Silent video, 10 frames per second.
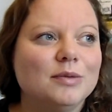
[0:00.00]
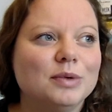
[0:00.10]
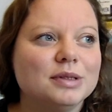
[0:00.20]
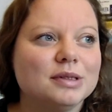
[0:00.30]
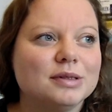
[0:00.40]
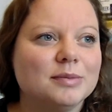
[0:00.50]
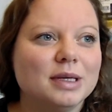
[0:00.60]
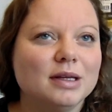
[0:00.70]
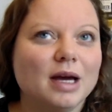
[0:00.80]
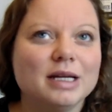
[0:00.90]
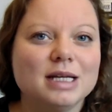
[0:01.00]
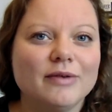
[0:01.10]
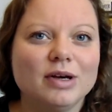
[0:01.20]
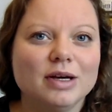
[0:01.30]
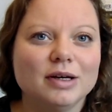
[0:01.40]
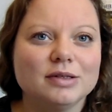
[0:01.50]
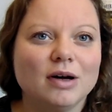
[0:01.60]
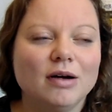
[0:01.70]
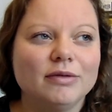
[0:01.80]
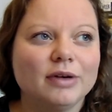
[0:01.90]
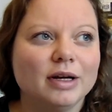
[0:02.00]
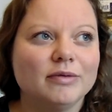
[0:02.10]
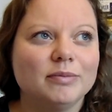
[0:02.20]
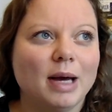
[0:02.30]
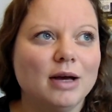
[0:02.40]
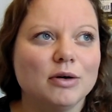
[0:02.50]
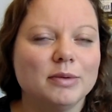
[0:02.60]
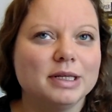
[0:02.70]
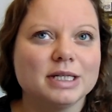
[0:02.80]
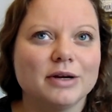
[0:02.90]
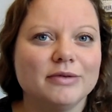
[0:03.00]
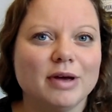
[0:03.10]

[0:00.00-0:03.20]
was something that I'd never heard of kind of back up in January,